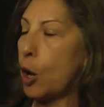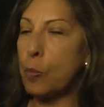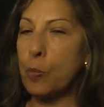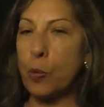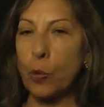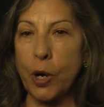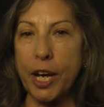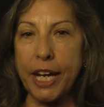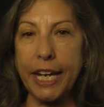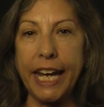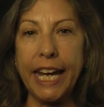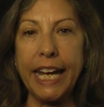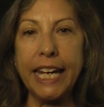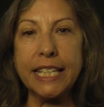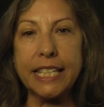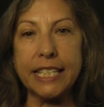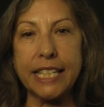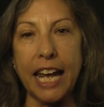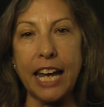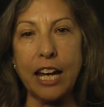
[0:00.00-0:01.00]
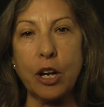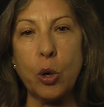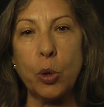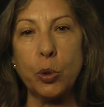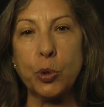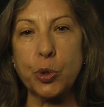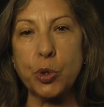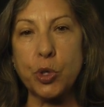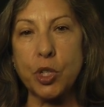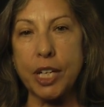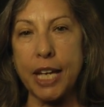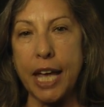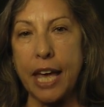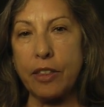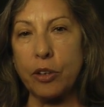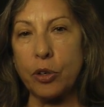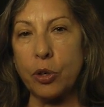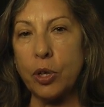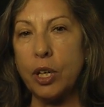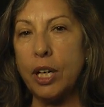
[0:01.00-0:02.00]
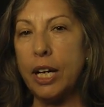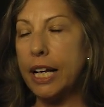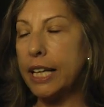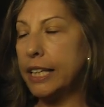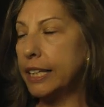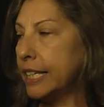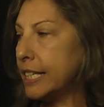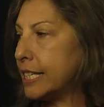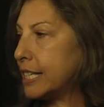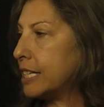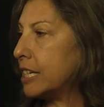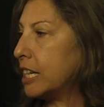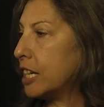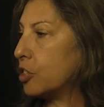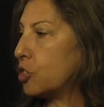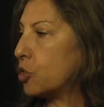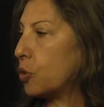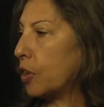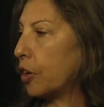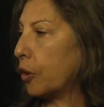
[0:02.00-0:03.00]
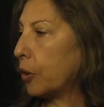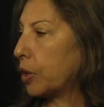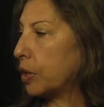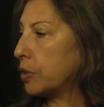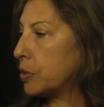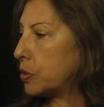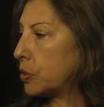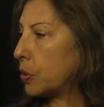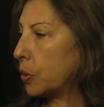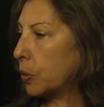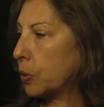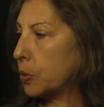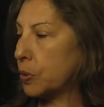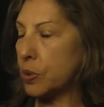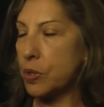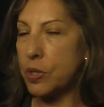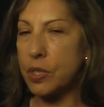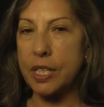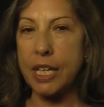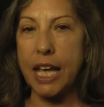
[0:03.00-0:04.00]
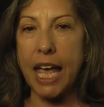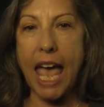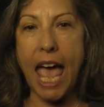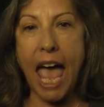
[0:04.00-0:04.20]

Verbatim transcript: bringing stakeholders together, listening to their concerns,